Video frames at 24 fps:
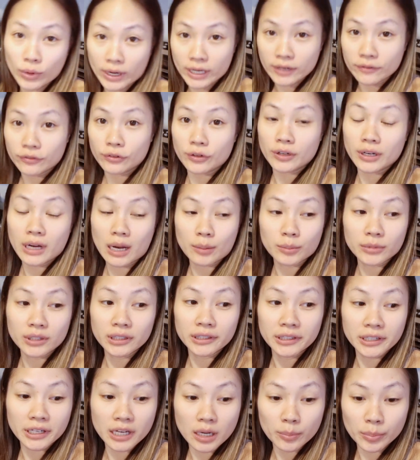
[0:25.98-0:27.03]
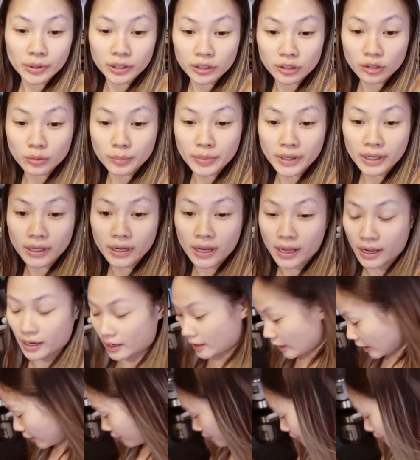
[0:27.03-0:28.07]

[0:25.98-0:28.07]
I'm waiting for it, I'm cleaning up a little bit and I